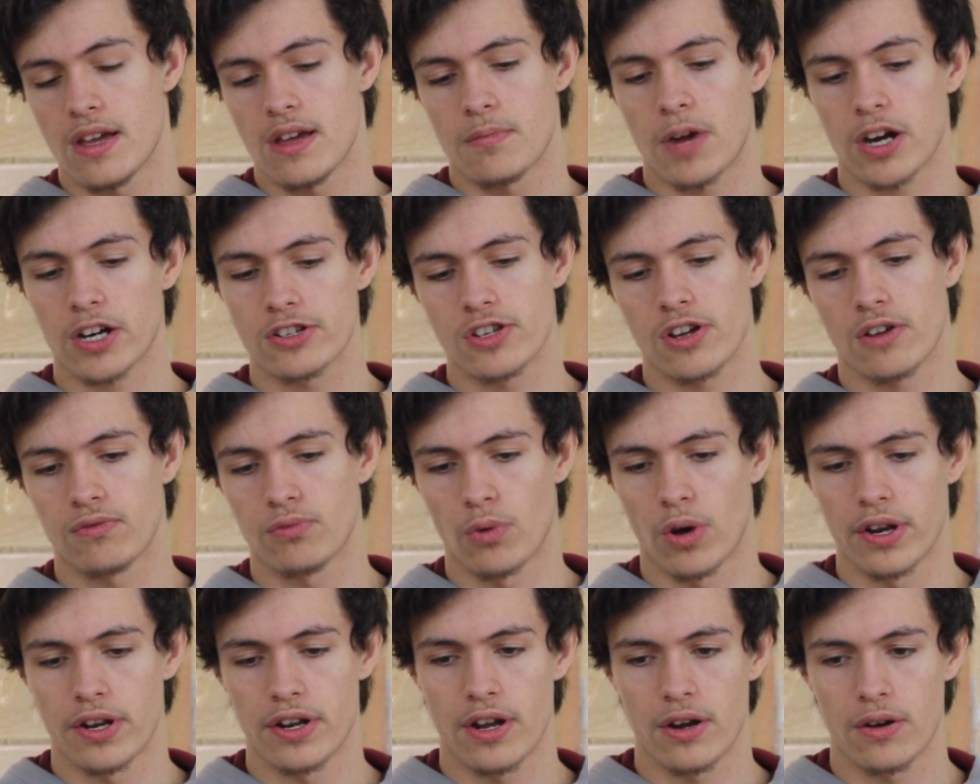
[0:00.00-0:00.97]
Microsoft
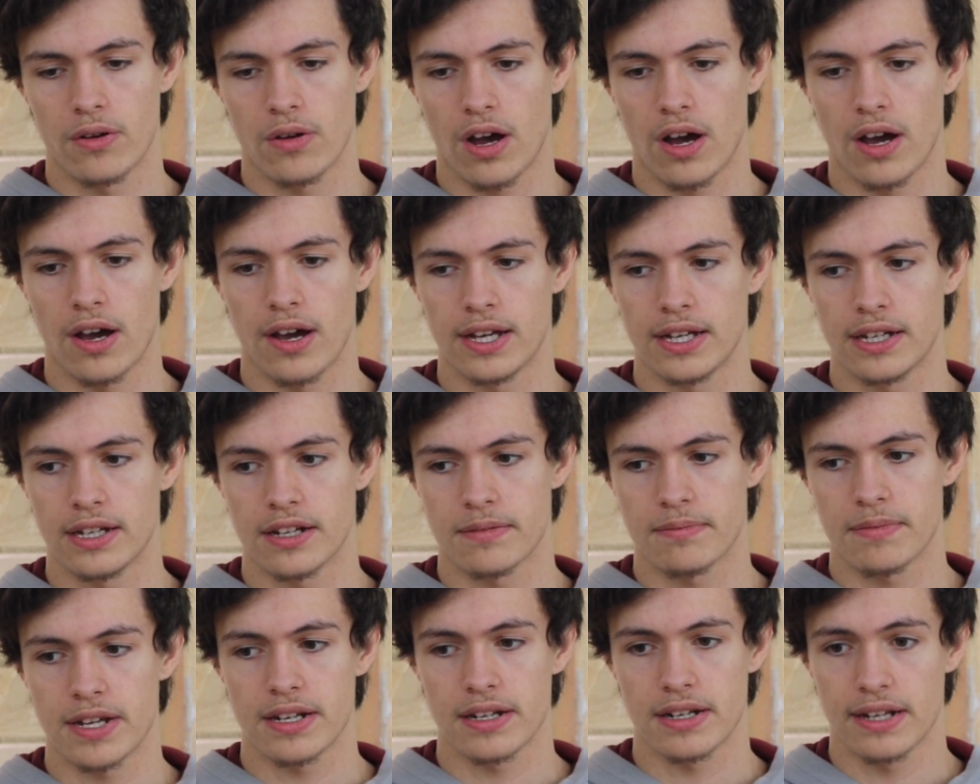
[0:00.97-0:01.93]
OneNote I
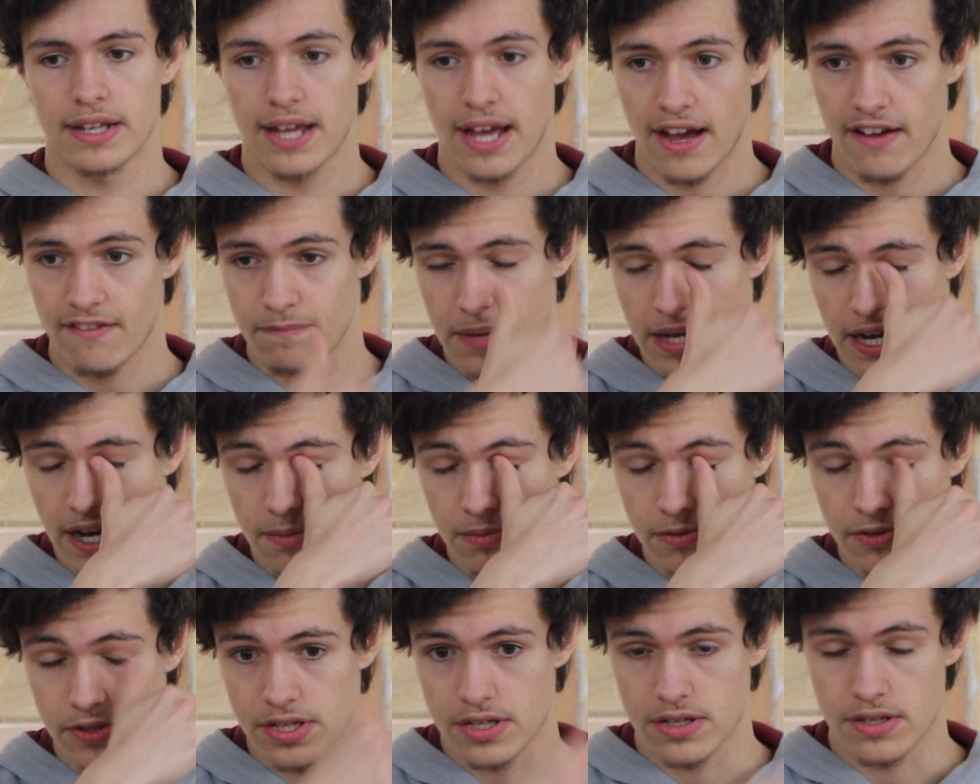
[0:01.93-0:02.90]
admittedly have been
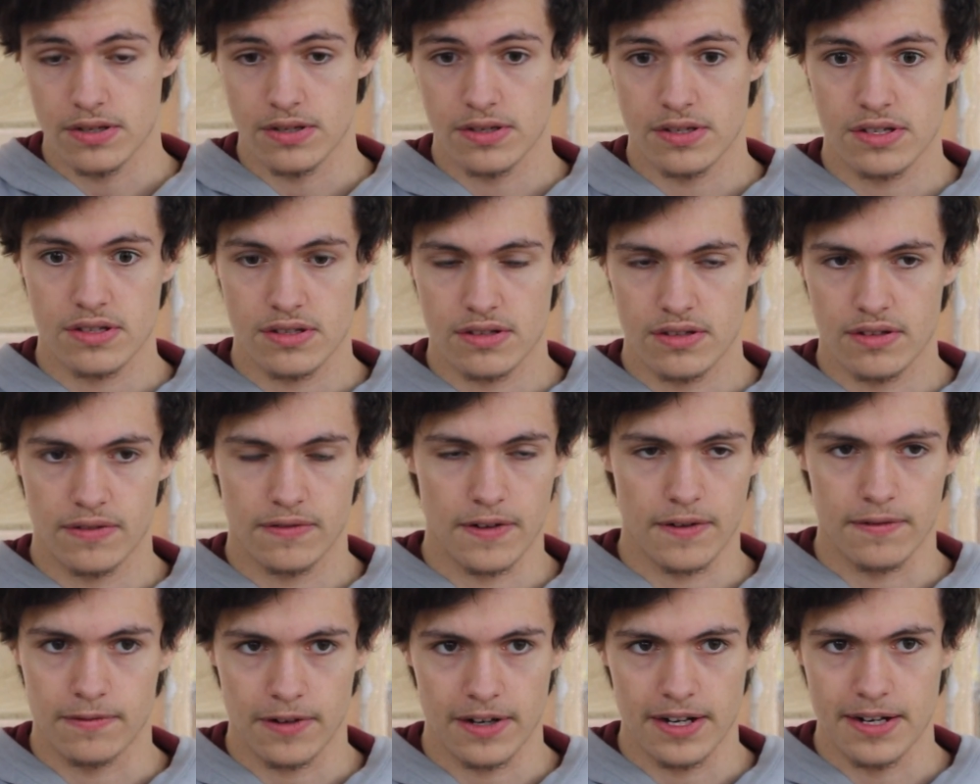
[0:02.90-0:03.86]
able to use
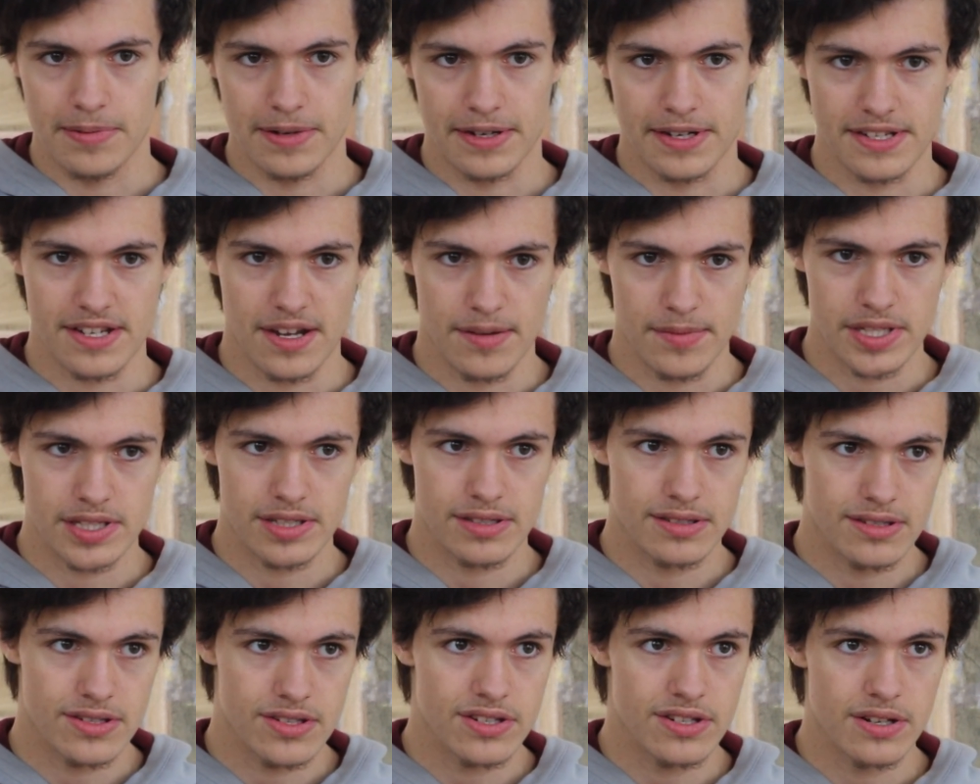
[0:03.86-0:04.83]
for free because I'm a
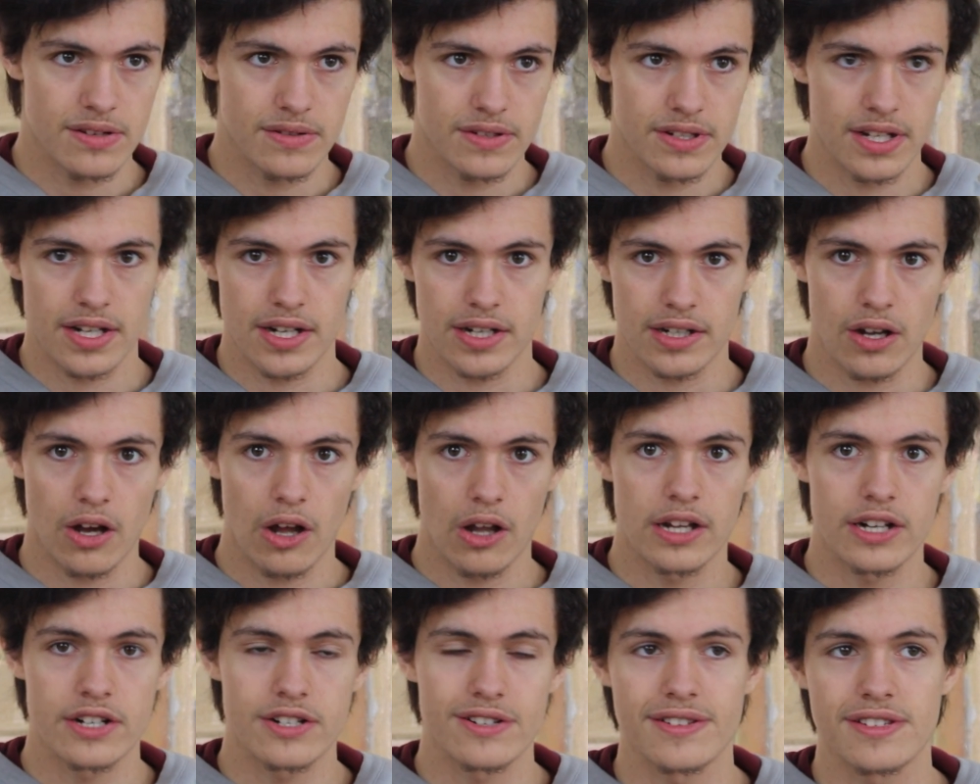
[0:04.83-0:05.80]
student at a
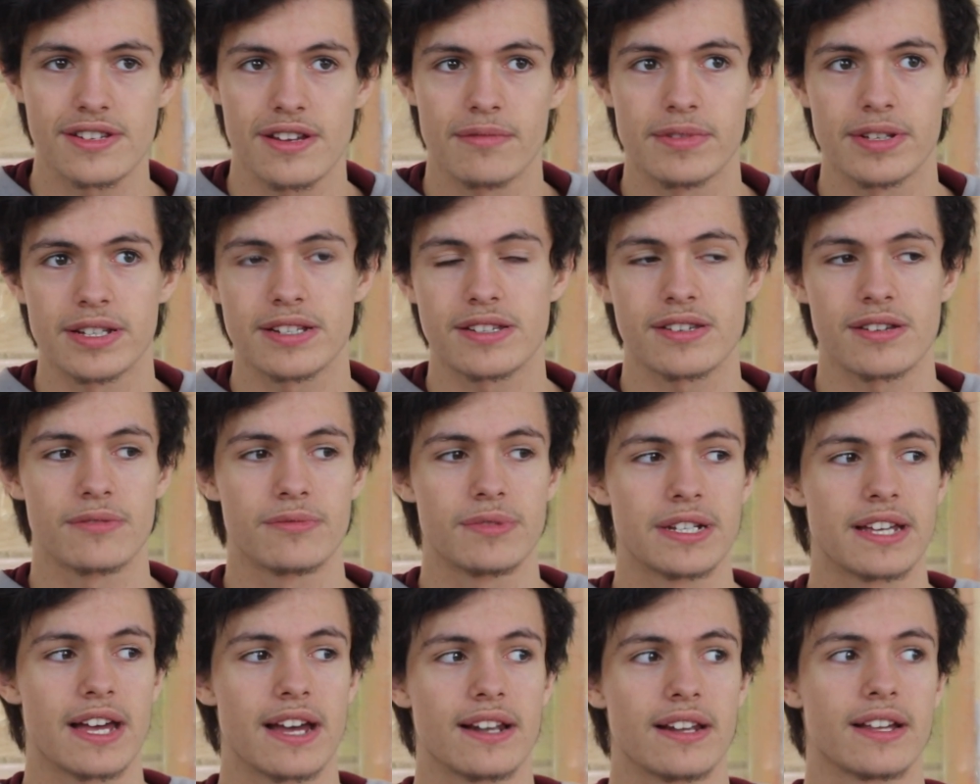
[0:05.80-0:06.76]
college or something, so
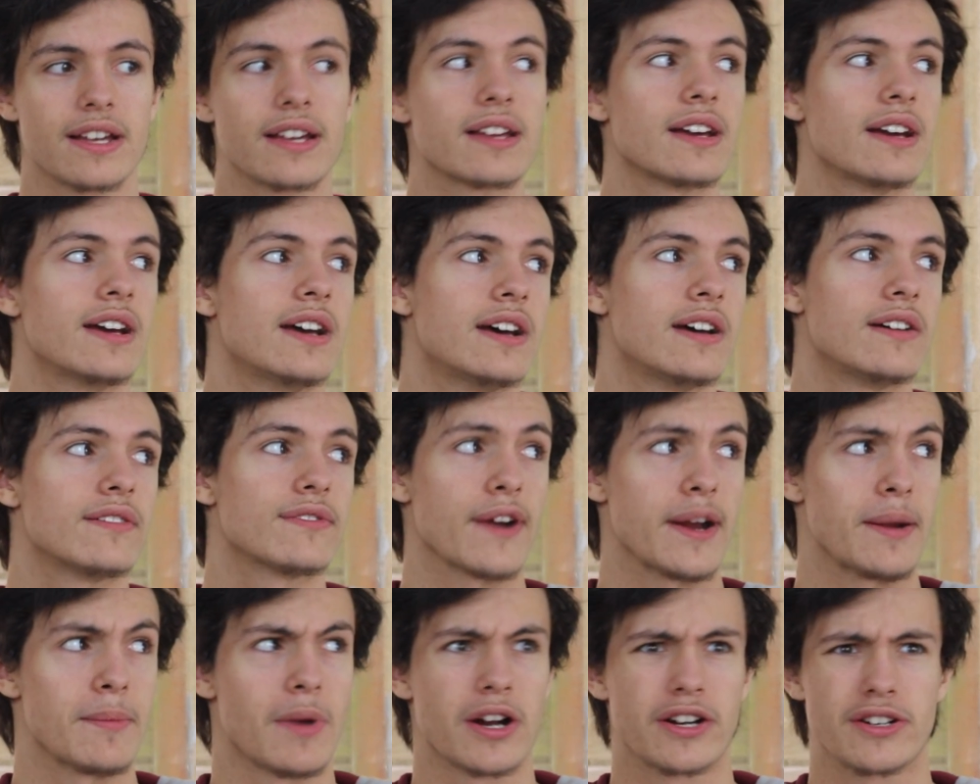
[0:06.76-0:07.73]
we get like
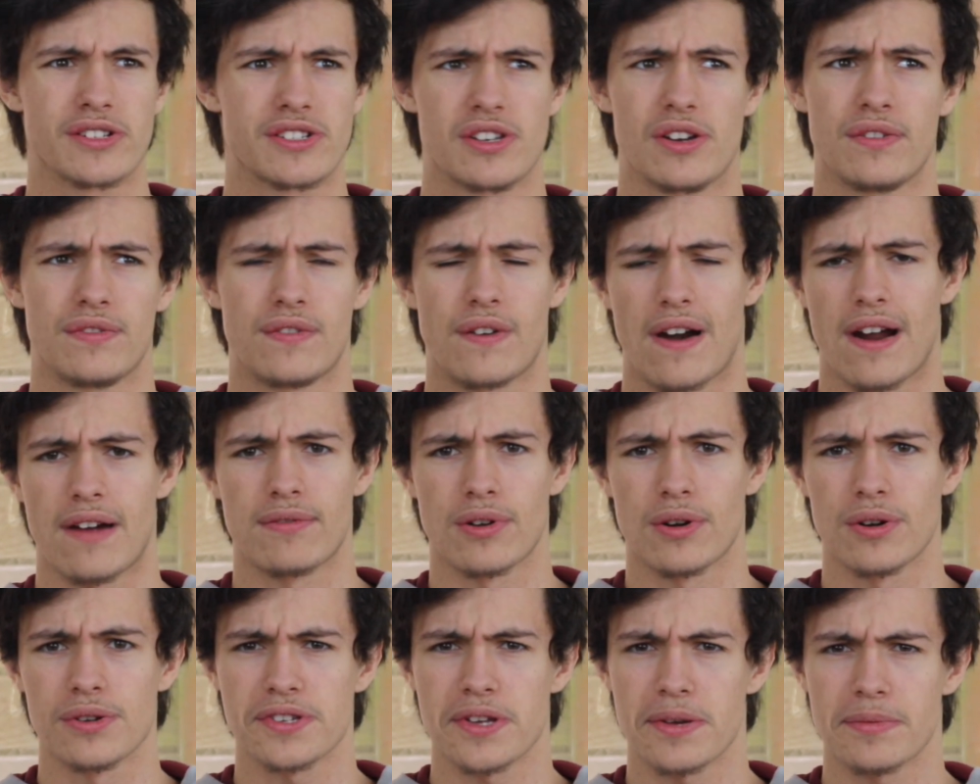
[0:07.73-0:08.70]
free Microsoft
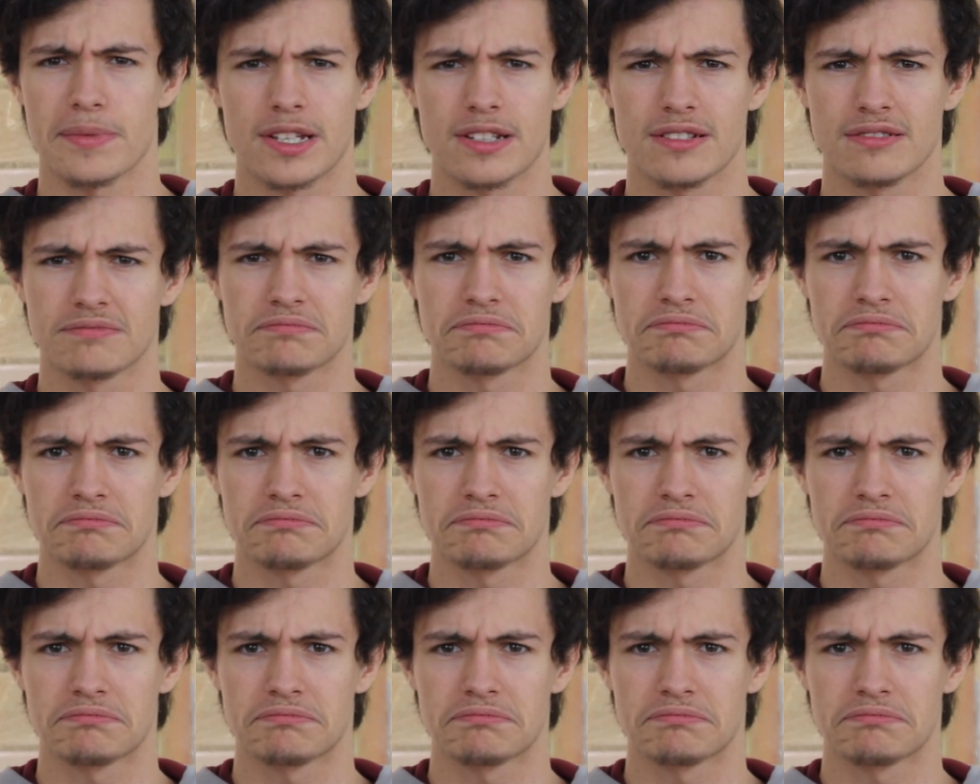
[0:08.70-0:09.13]
Forever or something.